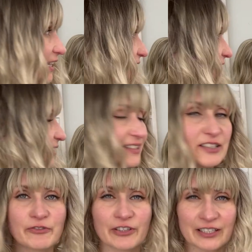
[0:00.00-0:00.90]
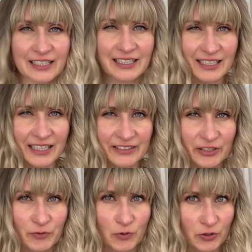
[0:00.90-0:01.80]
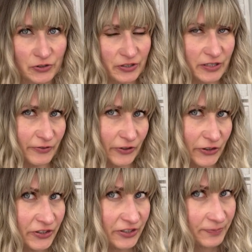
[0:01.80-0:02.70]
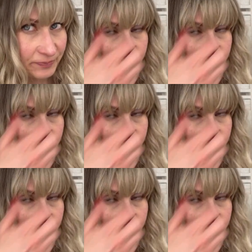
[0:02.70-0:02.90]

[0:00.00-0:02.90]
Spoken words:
as the Vanilla Latte was at first.